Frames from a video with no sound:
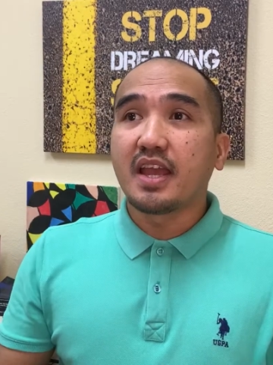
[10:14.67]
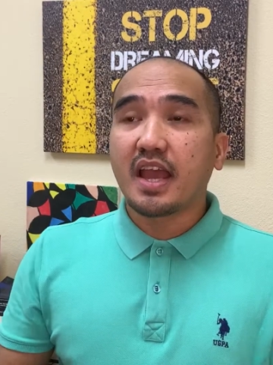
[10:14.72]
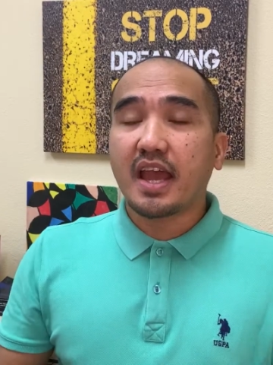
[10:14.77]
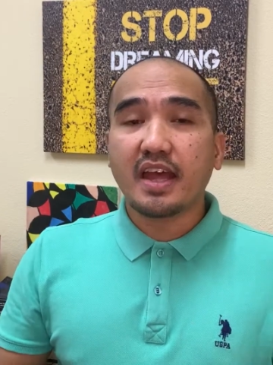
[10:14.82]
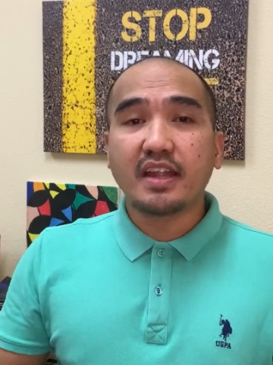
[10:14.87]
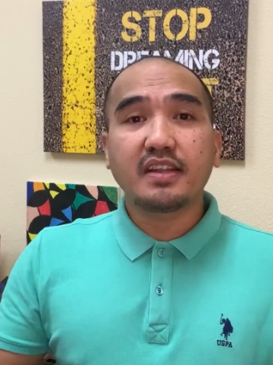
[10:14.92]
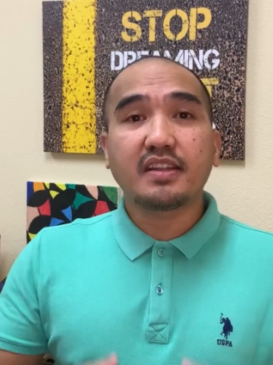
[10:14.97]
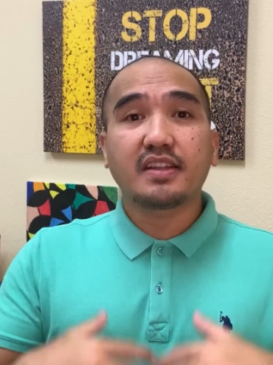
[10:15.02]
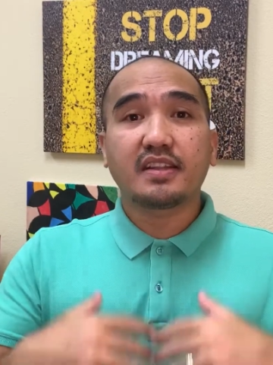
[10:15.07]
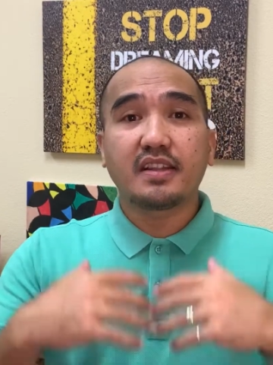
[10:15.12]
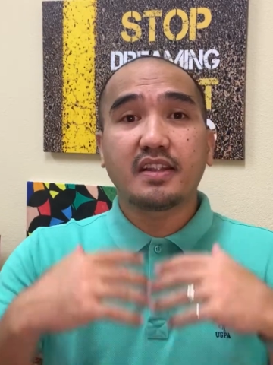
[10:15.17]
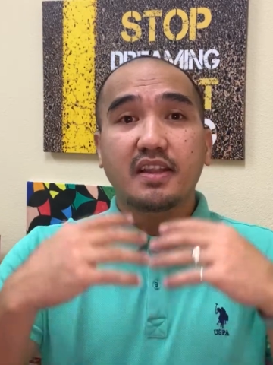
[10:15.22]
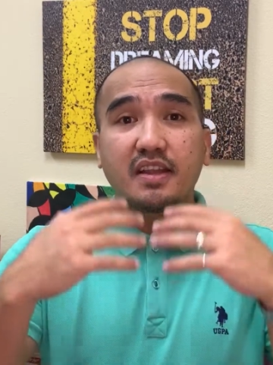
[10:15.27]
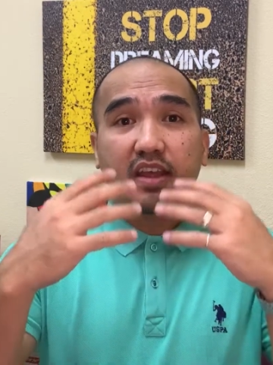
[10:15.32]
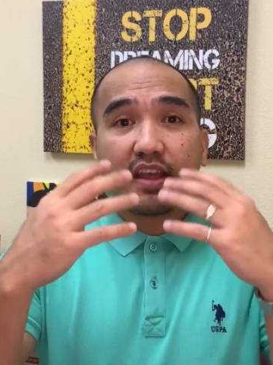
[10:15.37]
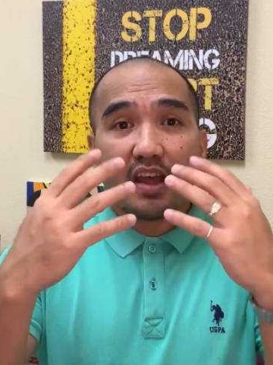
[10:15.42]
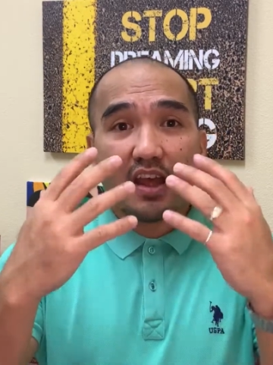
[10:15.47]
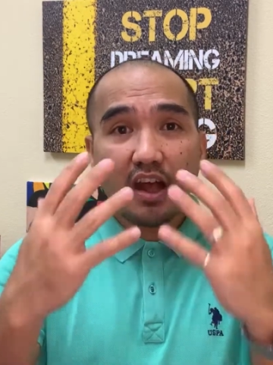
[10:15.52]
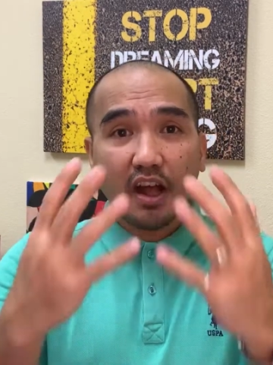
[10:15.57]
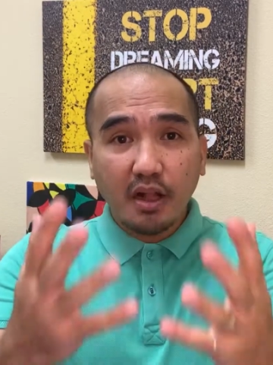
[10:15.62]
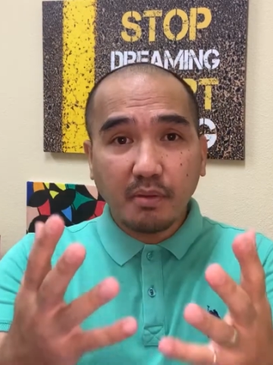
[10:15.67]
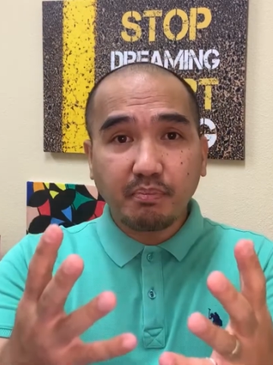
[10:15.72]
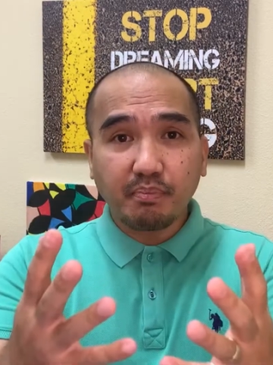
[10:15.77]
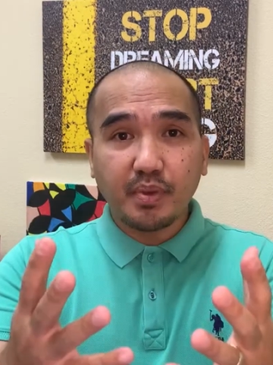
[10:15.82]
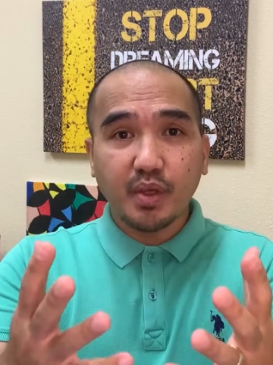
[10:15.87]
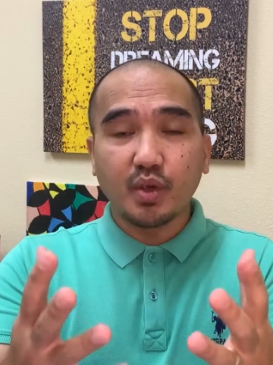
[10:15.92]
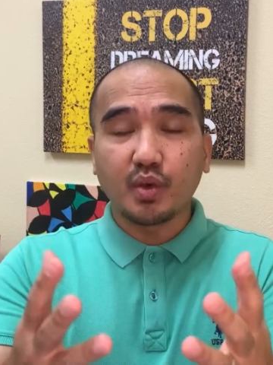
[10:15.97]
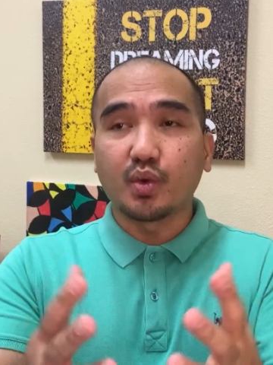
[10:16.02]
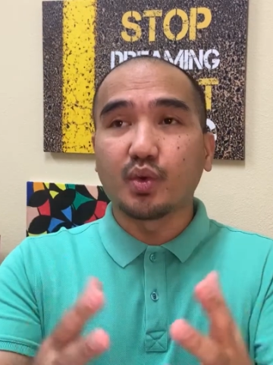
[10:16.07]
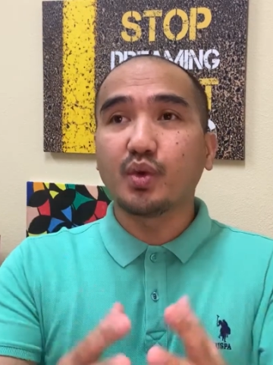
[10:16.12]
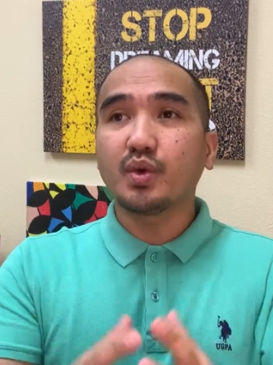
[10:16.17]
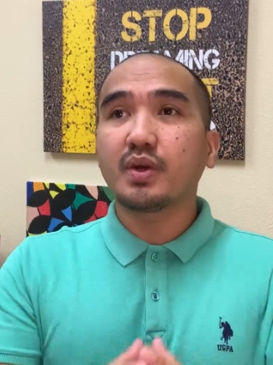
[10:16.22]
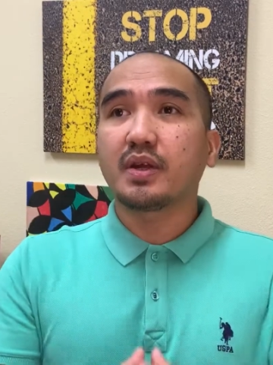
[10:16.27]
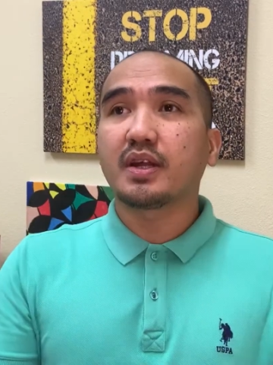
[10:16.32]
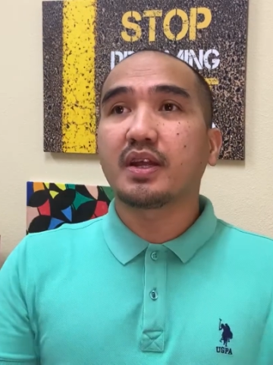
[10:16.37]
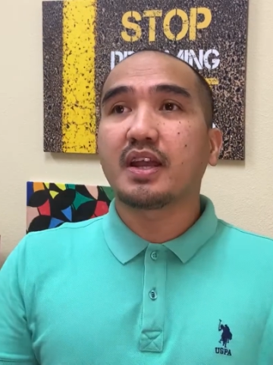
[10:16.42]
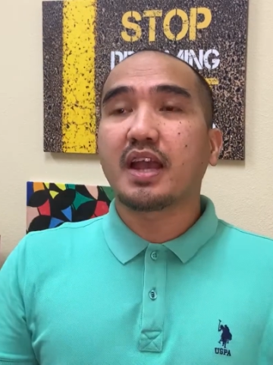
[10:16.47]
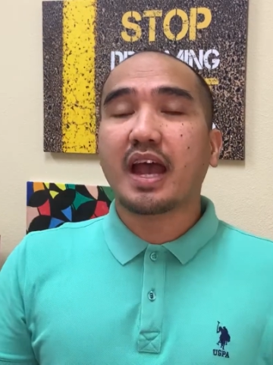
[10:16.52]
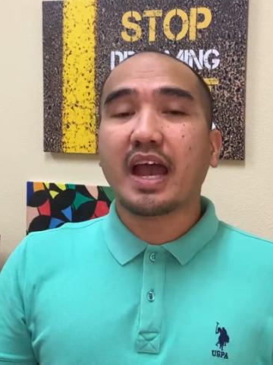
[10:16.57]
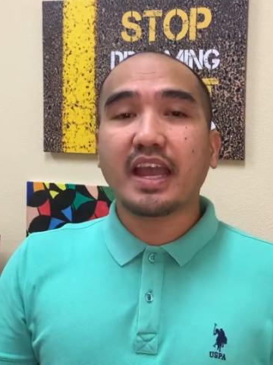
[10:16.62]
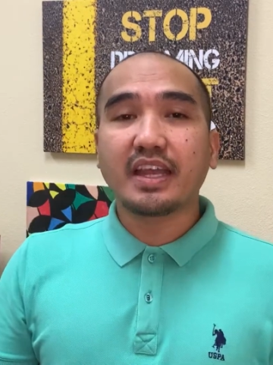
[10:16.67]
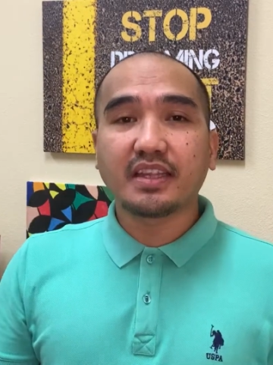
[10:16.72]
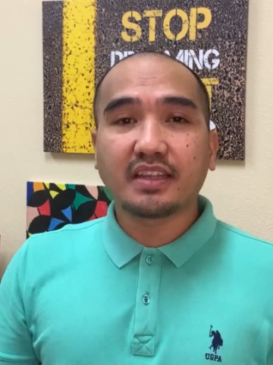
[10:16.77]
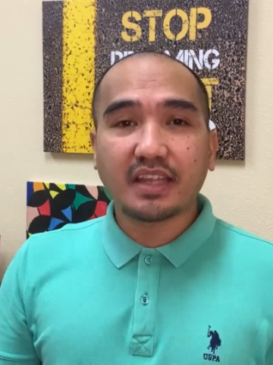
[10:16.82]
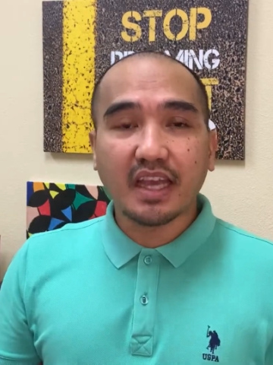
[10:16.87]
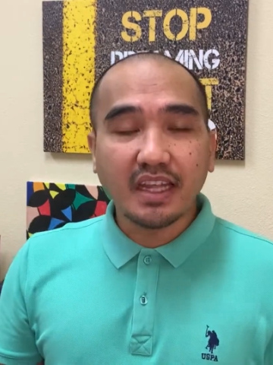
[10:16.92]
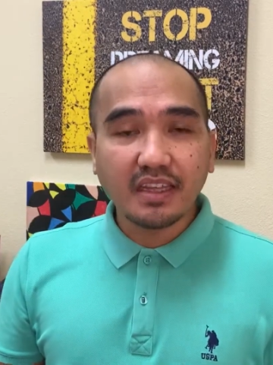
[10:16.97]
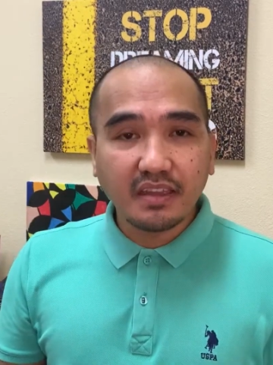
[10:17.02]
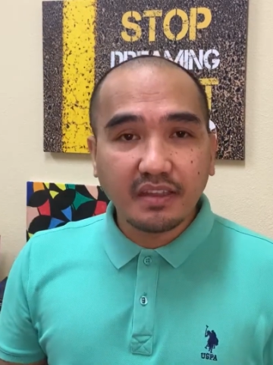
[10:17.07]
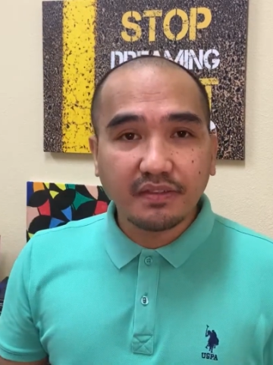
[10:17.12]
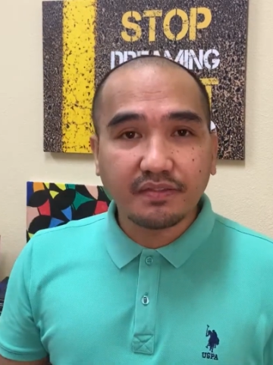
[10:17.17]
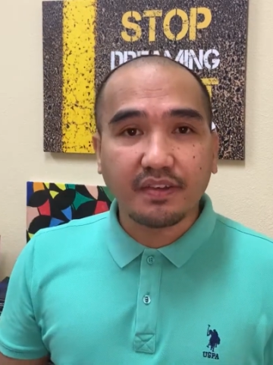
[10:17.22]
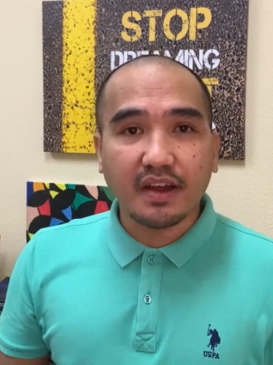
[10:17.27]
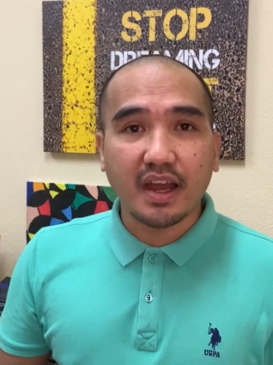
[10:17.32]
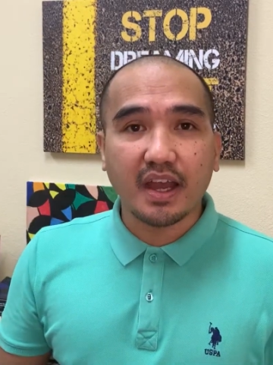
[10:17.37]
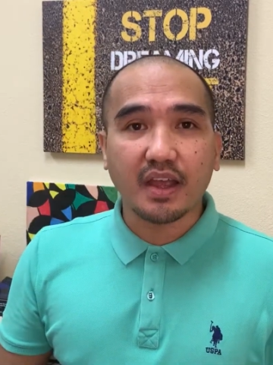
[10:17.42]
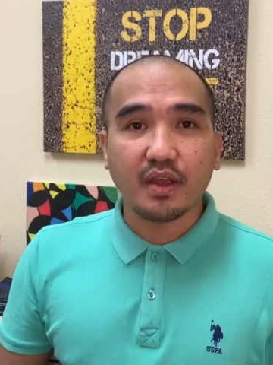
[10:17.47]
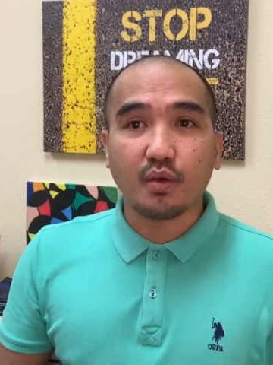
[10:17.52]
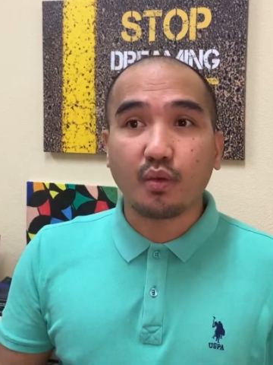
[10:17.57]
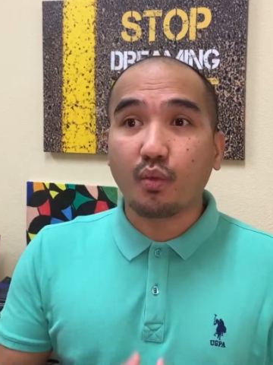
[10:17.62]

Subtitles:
and help you identify